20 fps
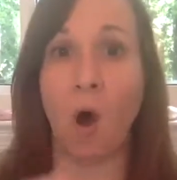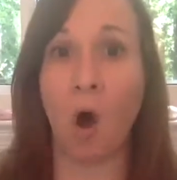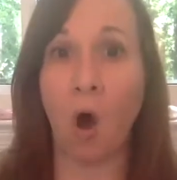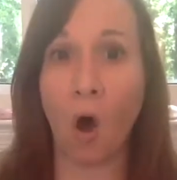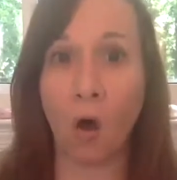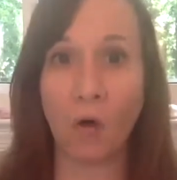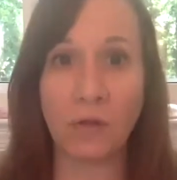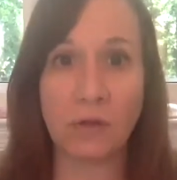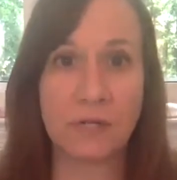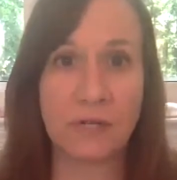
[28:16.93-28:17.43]

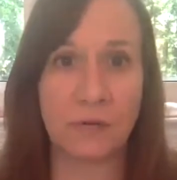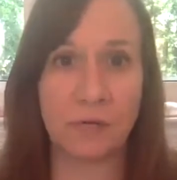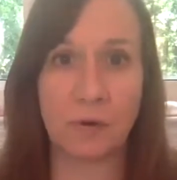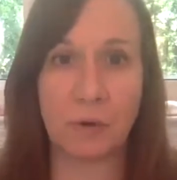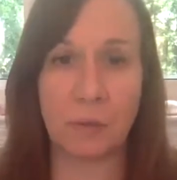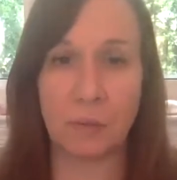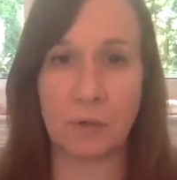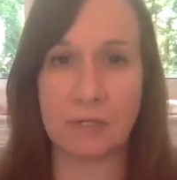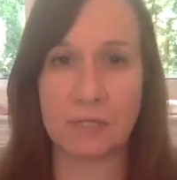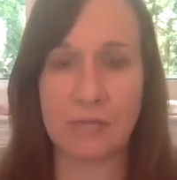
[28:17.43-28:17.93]
all the
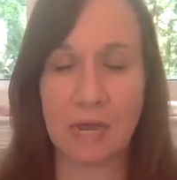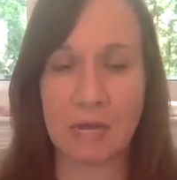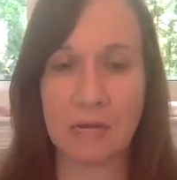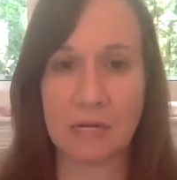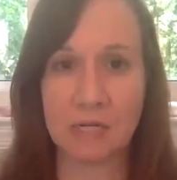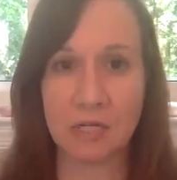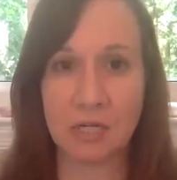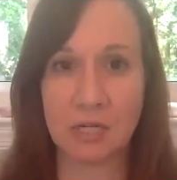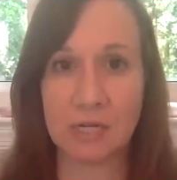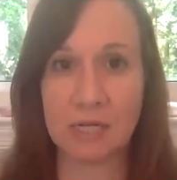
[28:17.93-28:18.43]
different
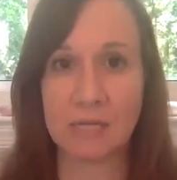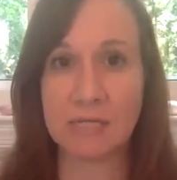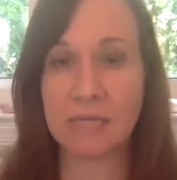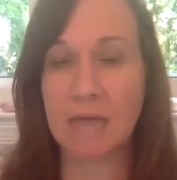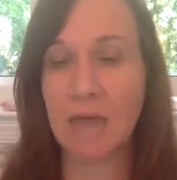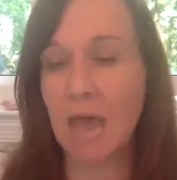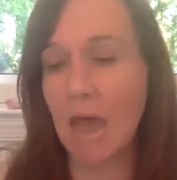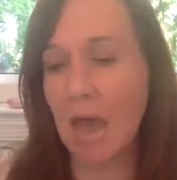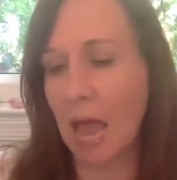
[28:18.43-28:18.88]
percentages.